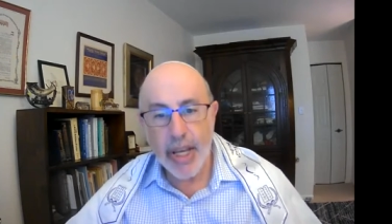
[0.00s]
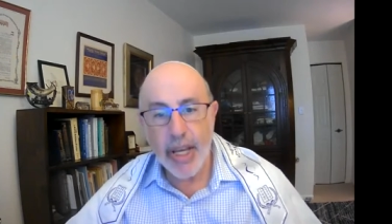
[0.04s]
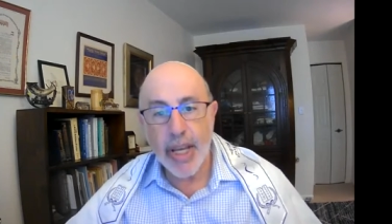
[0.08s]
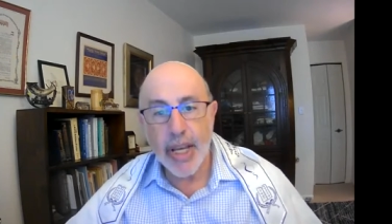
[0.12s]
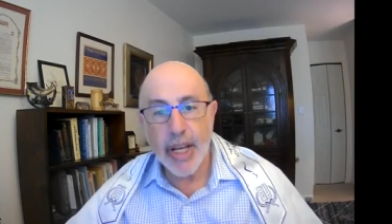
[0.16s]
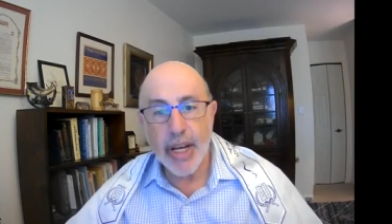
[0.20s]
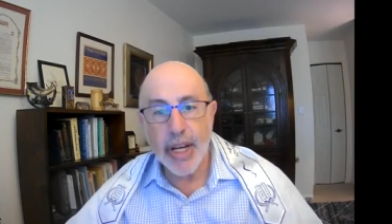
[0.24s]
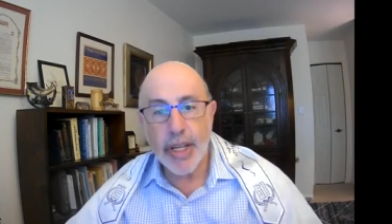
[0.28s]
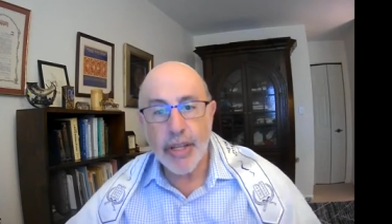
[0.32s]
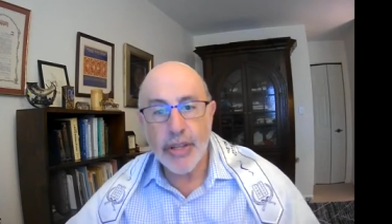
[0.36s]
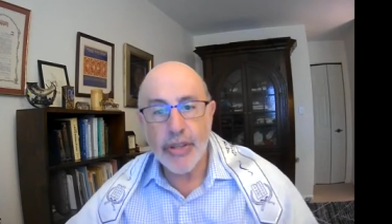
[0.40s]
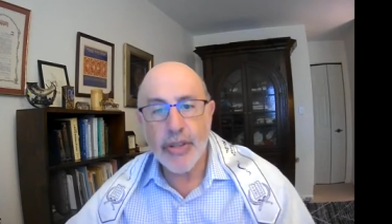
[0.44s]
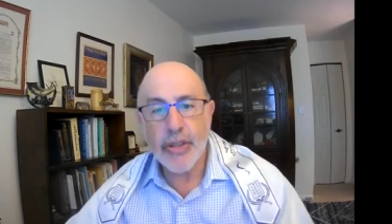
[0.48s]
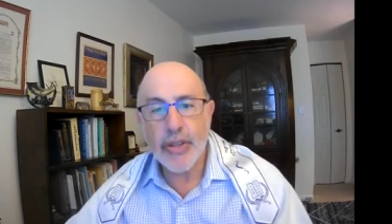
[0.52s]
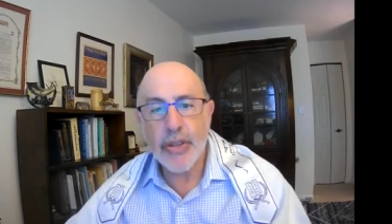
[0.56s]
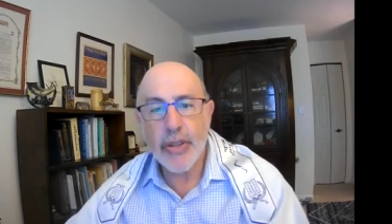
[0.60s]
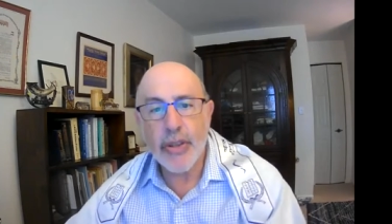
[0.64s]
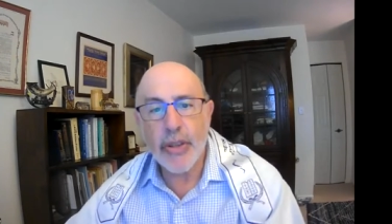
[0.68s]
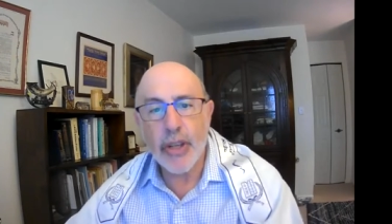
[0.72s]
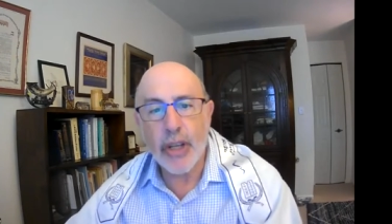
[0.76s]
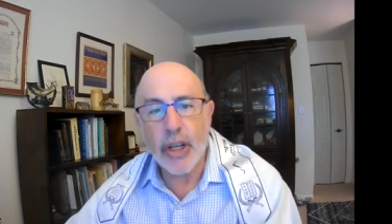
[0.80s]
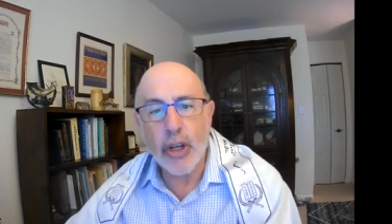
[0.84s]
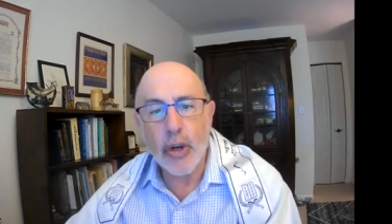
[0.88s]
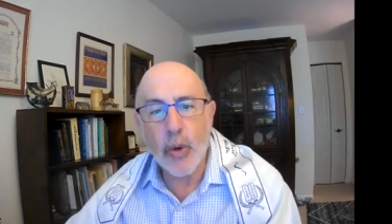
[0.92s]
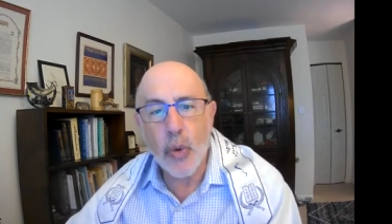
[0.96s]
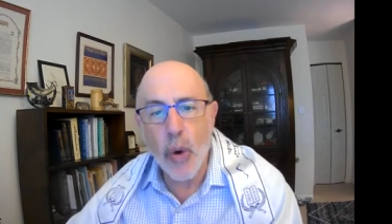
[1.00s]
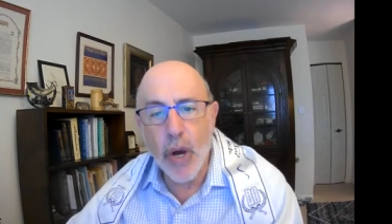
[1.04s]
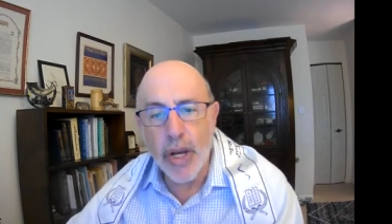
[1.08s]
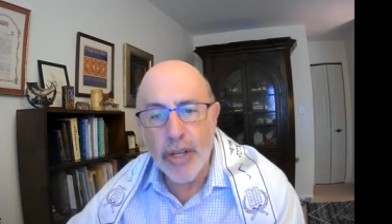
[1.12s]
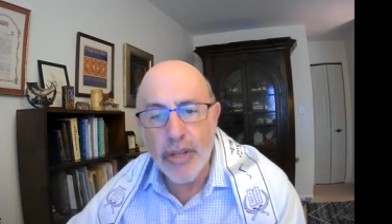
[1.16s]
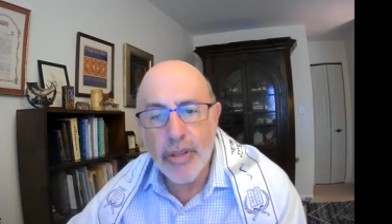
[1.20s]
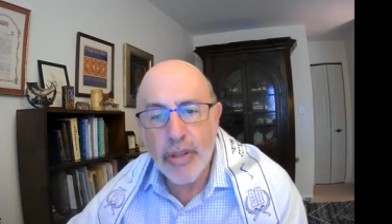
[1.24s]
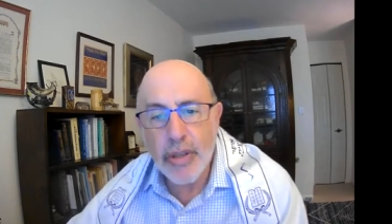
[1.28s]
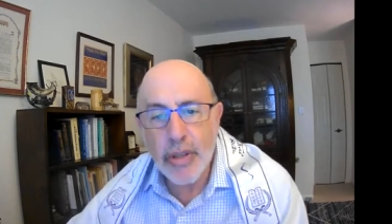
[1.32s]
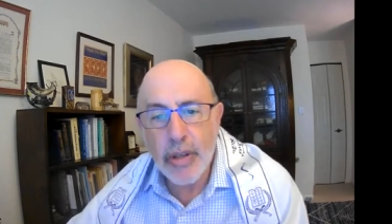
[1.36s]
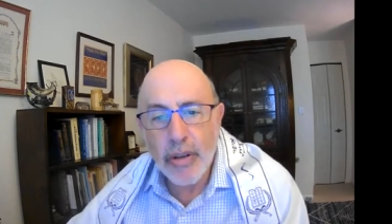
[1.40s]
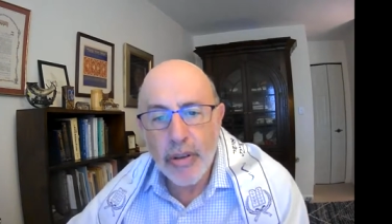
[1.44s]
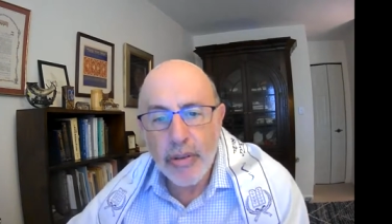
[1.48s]
it is the
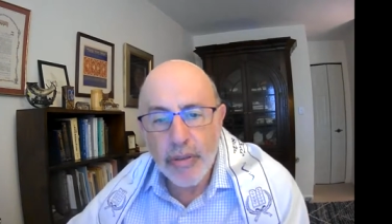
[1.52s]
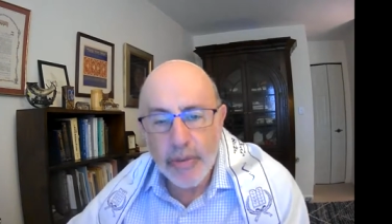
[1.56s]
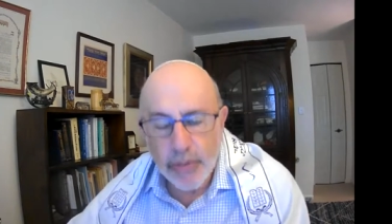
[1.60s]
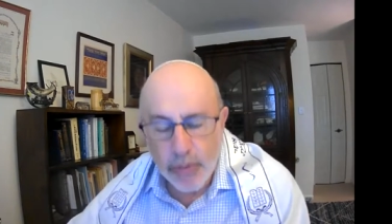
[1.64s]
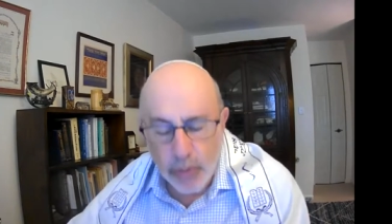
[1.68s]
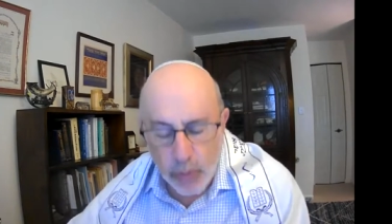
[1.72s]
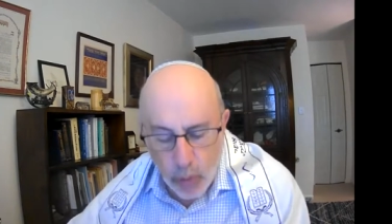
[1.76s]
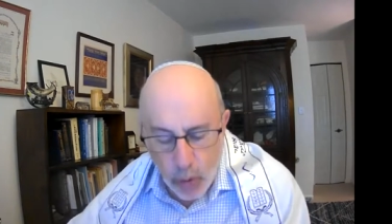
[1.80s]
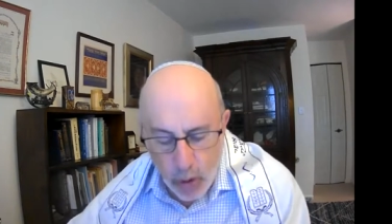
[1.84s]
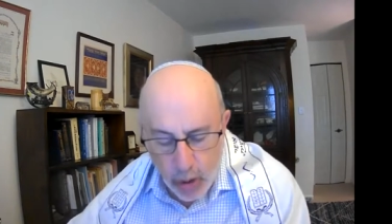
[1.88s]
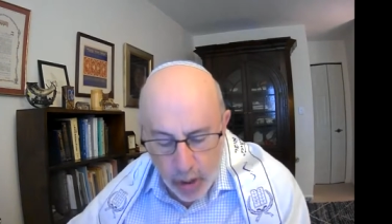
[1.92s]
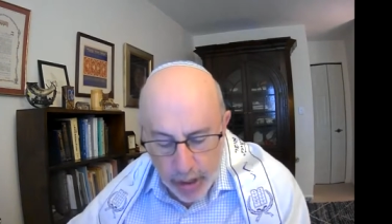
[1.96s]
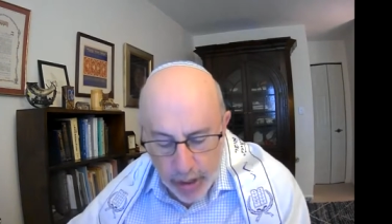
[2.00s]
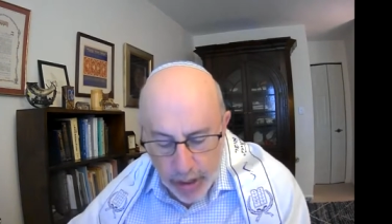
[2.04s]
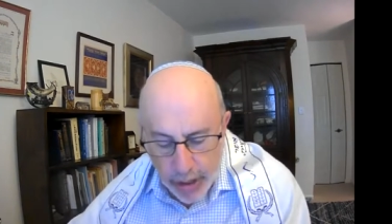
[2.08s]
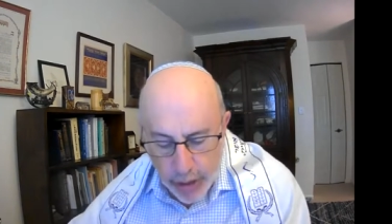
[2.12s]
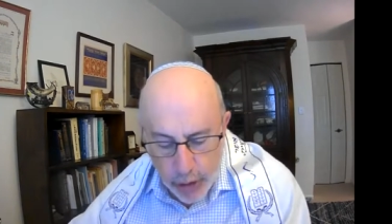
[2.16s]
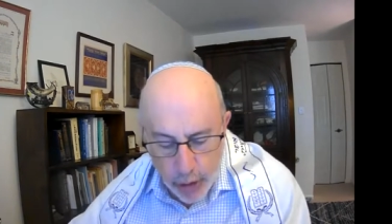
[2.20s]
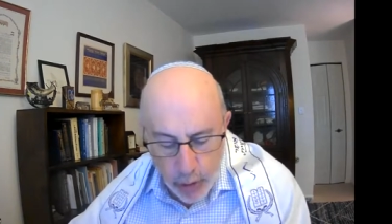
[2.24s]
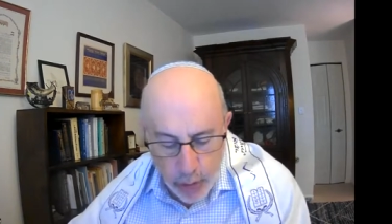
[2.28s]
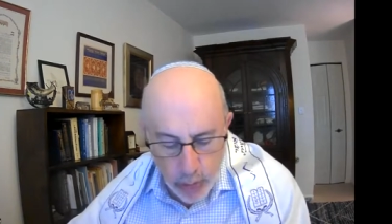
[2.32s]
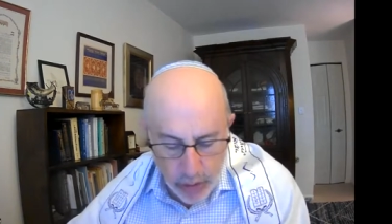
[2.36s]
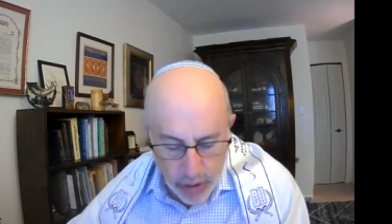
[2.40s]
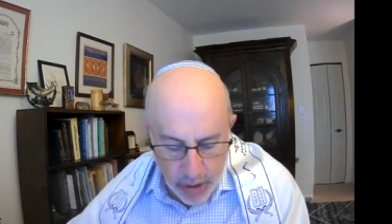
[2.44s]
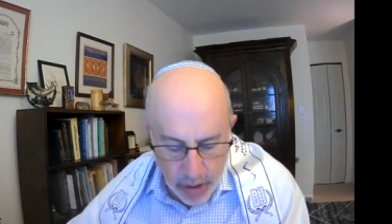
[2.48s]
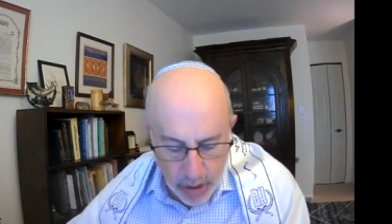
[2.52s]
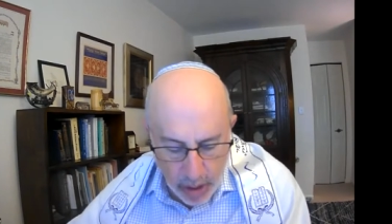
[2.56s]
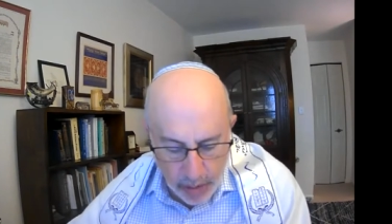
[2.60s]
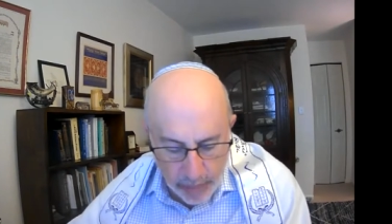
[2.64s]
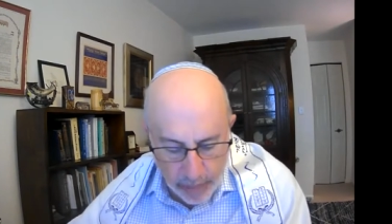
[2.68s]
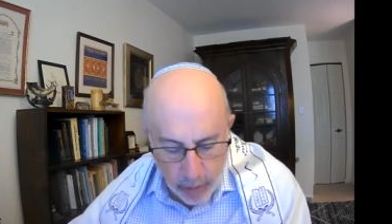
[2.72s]
quest for kedusha,